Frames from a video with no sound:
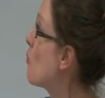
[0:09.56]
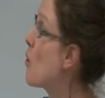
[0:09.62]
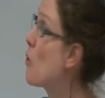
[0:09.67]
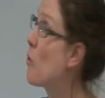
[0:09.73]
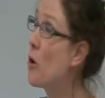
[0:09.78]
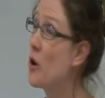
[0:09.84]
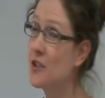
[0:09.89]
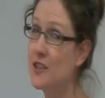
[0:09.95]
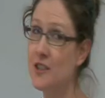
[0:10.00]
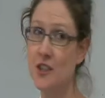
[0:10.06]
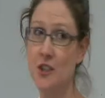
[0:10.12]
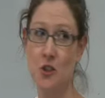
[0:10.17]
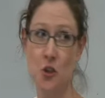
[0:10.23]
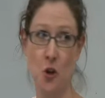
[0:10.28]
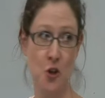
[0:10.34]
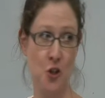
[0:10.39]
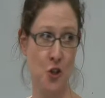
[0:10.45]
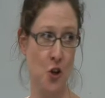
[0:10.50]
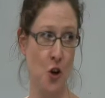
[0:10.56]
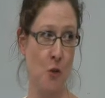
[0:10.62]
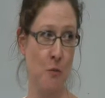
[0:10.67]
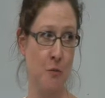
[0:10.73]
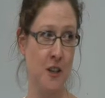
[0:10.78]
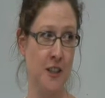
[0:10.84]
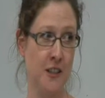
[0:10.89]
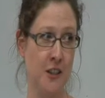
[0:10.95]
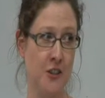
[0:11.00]
what was the Scottish
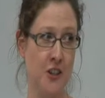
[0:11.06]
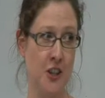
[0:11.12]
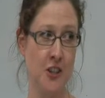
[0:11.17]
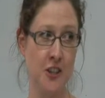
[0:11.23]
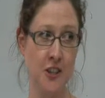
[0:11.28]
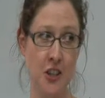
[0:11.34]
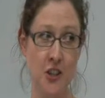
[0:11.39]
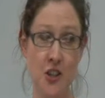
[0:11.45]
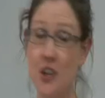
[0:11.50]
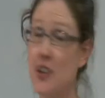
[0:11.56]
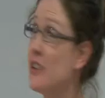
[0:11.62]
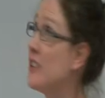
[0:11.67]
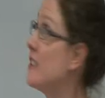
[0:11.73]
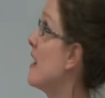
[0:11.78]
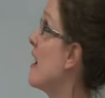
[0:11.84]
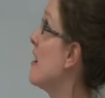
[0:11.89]
Crop Research Institute and